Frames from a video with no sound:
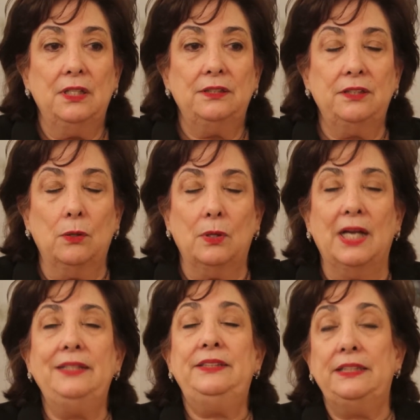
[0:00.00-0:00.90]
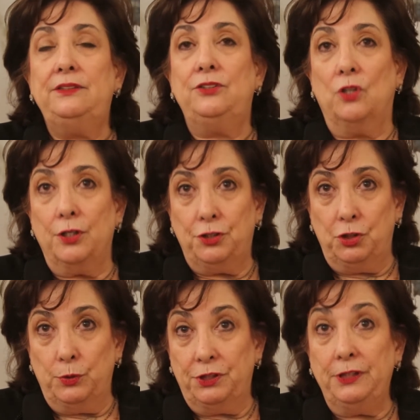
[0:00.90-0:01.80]
So I did start
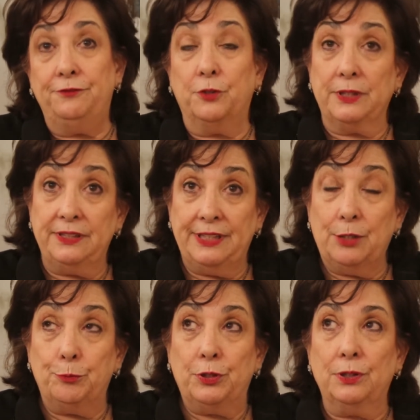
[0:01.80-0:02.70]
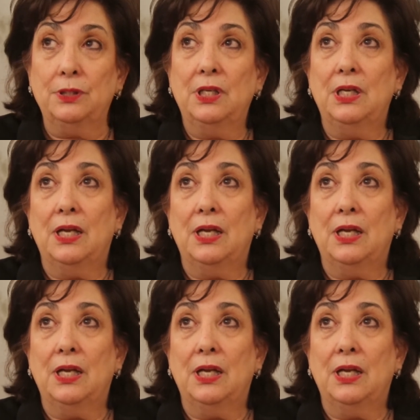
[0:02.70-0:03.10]
Jewishly, for example.